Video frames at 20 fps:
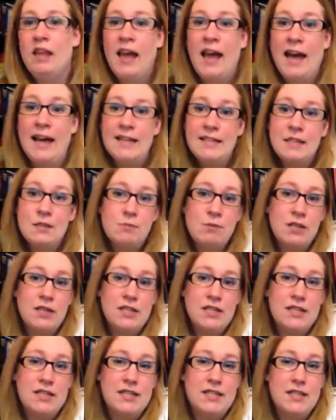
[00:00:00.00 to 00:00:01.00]
Hats, I
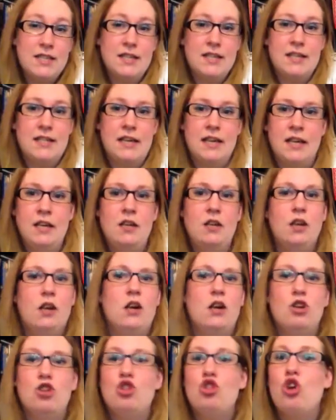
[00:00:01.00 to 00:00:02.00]
wanted 6 done.
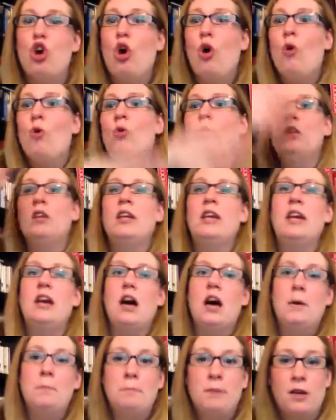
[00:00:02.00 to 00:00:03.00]
Totally
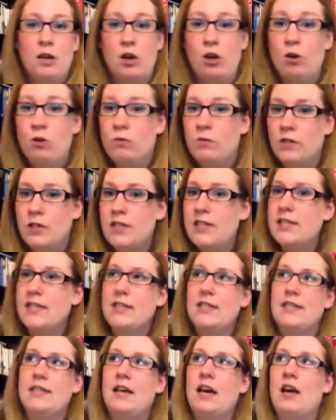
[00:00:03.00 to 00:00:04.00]
up and over
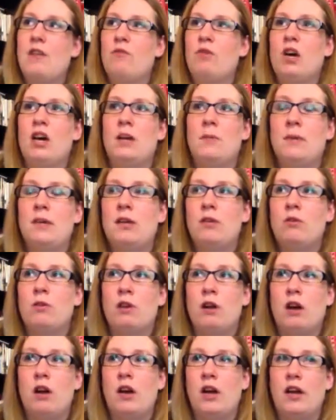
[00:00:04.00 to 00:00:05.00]
6. I've got to be
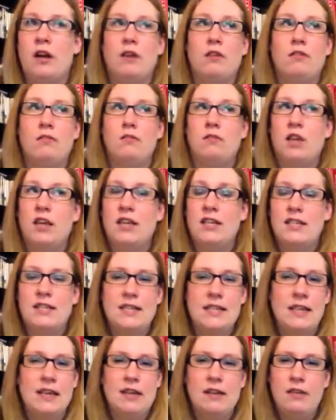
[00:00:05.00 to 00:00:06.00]
going on
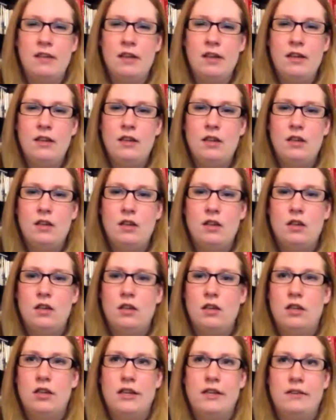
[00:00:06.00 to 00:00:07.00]
18, I think.
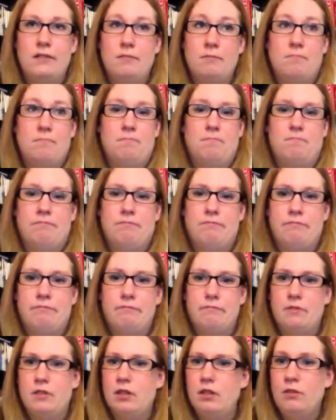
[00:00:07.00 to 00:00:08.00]
Like,
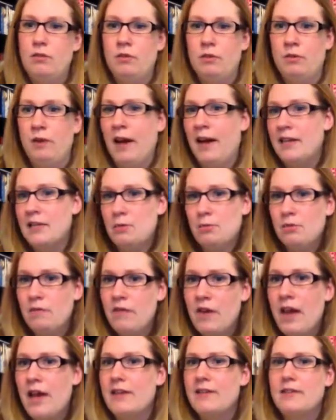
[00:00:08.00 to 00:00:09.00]
who knew hats were
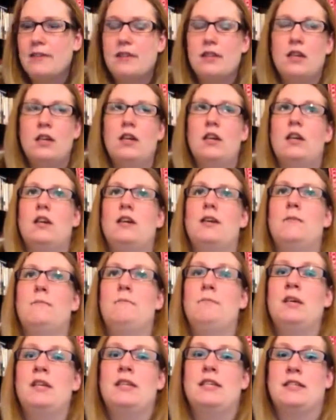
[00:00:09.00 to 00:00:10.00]
fast?
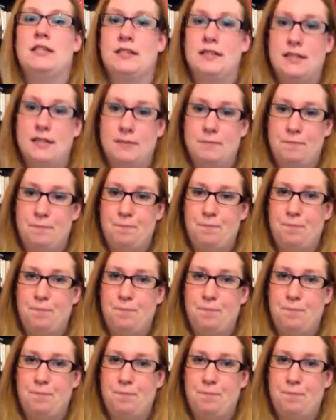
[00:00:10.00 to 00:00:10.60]
Mittens.